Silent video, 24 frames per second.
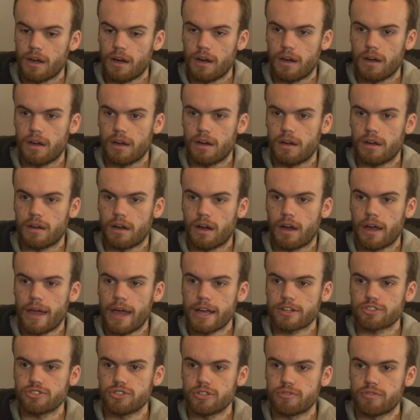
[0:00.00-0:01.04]
I
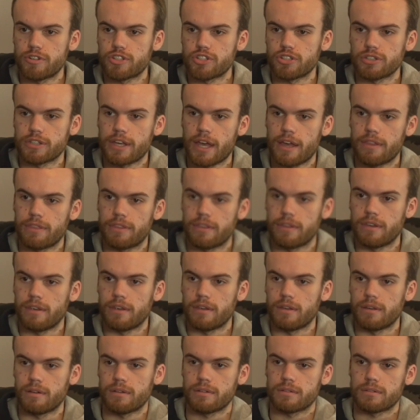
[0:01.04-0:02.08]
actually originally had
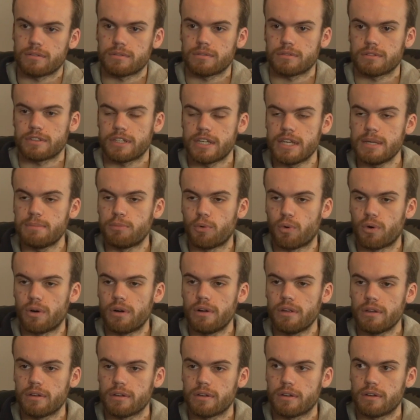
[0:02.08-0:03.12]
the
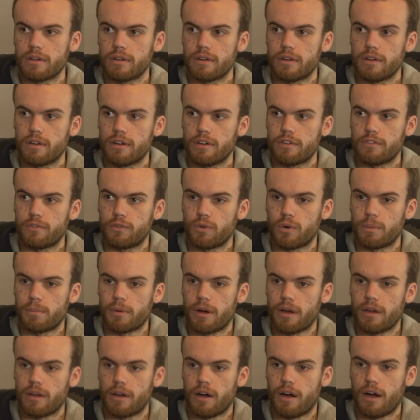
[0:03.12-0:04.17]
keyboard for
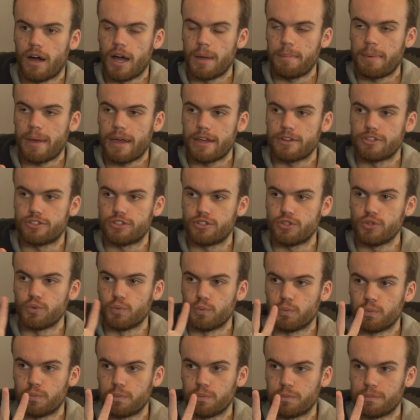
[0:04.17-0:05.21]
my iPad 2.